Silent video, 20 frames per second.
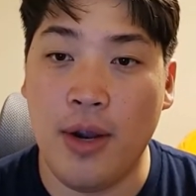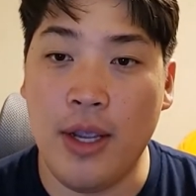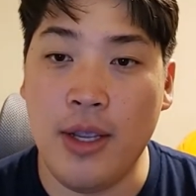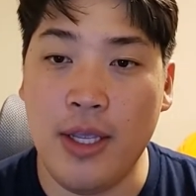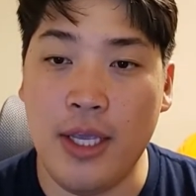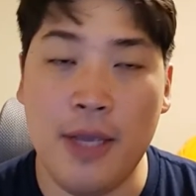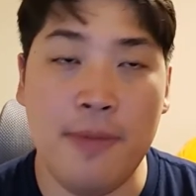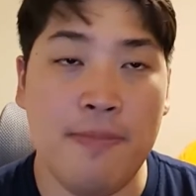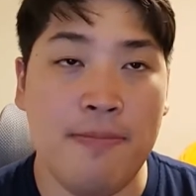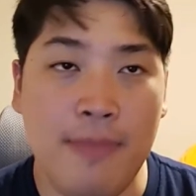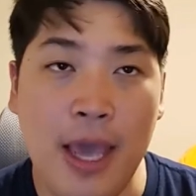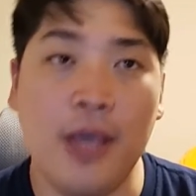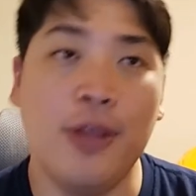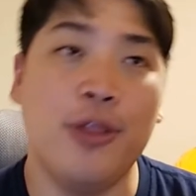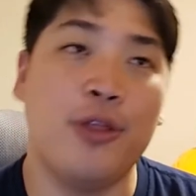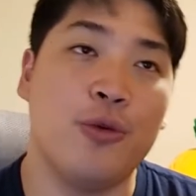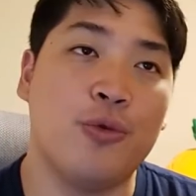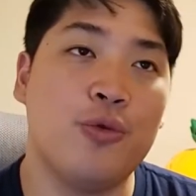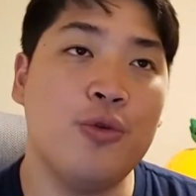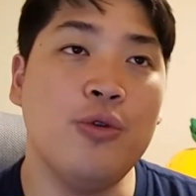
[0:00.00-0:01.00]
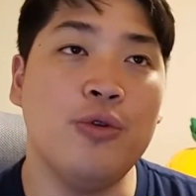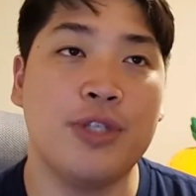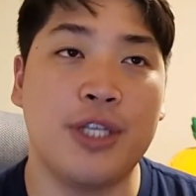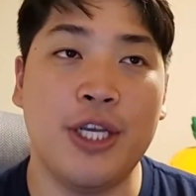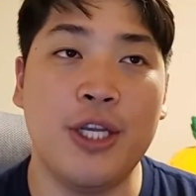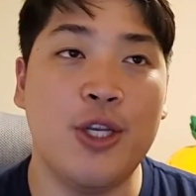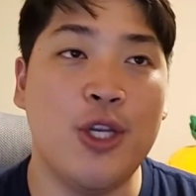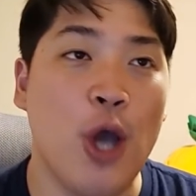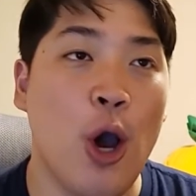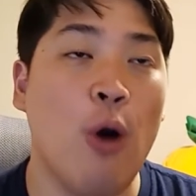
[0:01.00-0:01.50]
He made the rules.
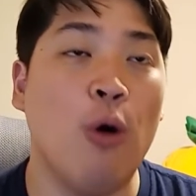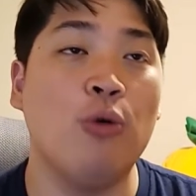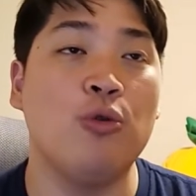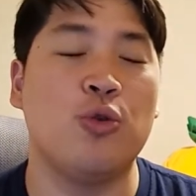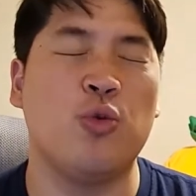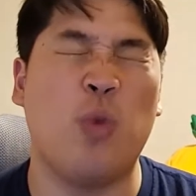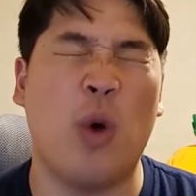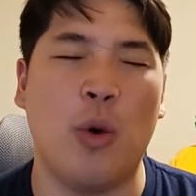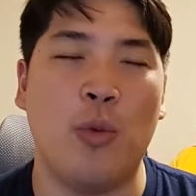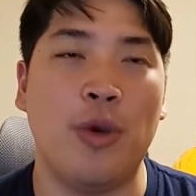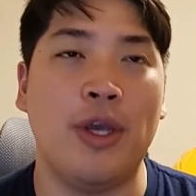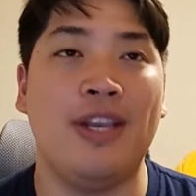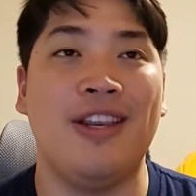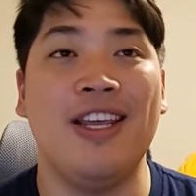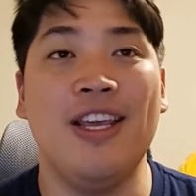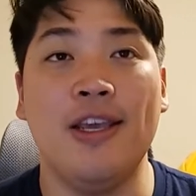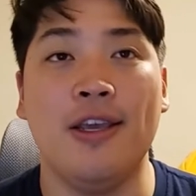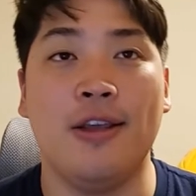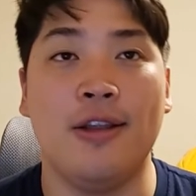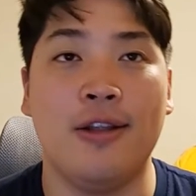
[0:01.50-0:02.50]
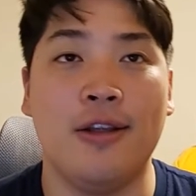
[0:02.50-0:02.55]
He knows what we need.